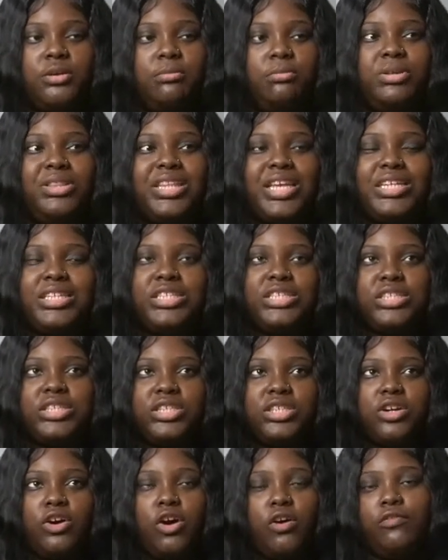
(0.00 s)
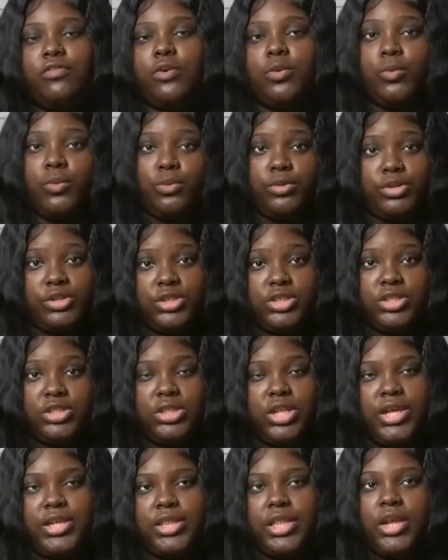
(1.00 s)
but they just took off the orange
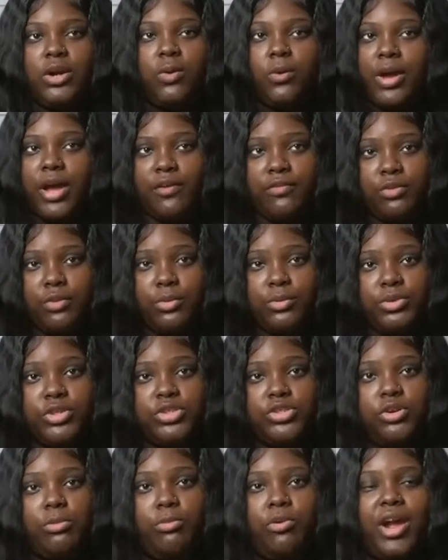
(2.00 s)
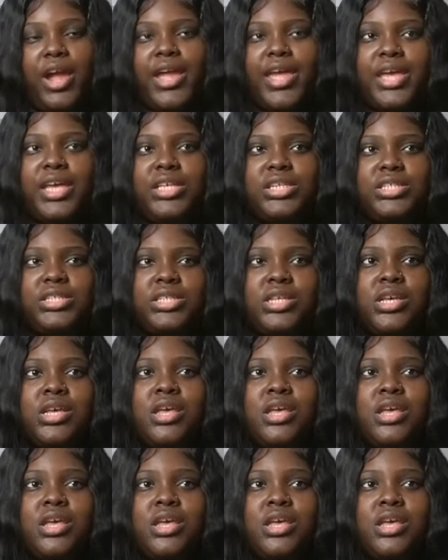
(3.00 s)
like they don't have the orange no more I guess